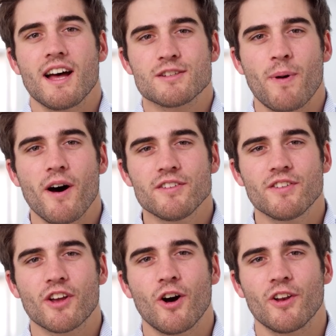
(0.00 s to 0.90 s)
As part of
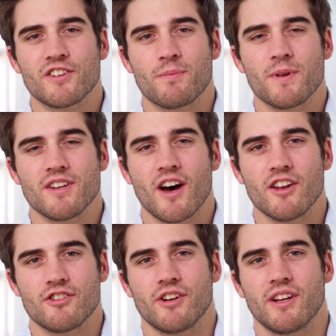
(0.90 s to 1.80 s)
the College of
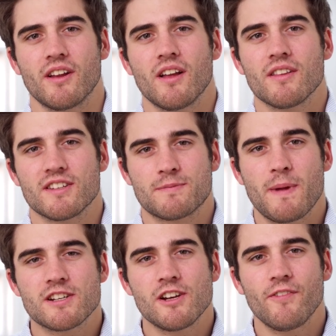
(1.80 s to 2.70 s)
Podiatry, the
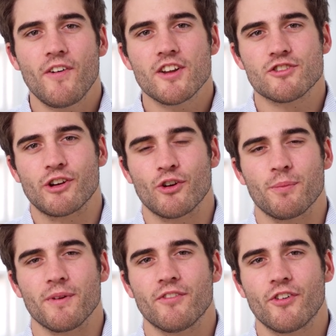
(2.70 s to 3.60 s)
Special Advisory
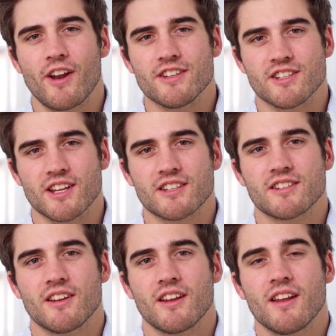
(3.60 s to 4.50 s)
Group in Forensics
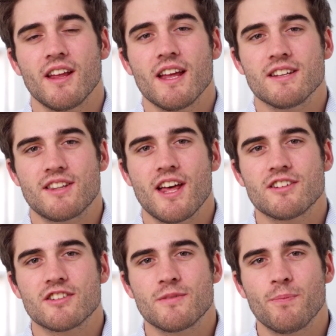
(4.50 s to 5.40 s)
is there
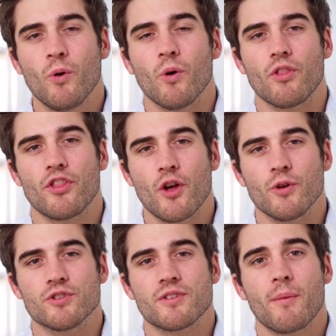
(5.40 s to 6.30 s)
to support
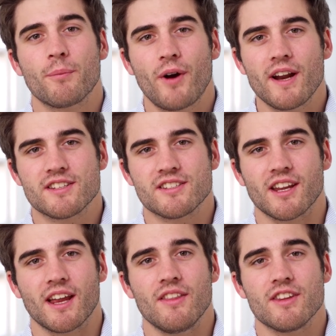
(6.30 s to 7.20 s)
those
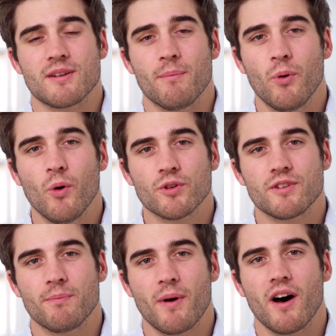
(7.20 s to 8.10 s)
practicing in this
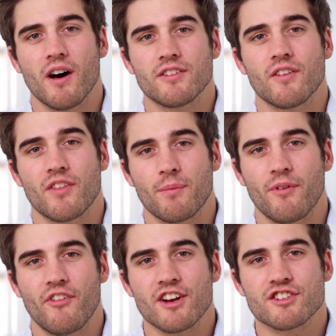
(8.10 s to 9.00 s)
important part of the
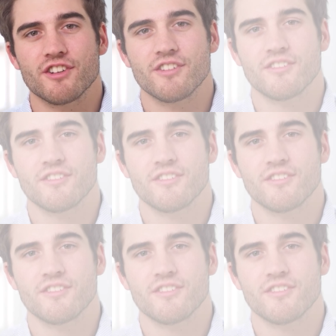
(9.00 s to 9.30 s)
profession.